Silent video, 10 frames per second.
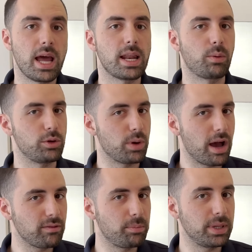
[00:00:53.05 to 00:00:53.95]
Now, when you
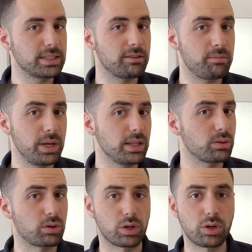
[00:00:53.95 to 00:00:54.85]
have a piece of meat
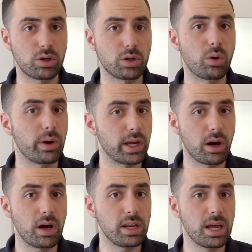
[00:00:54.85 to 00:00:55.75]
or a cook going
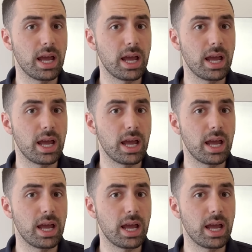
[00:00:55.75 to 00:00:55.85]
on,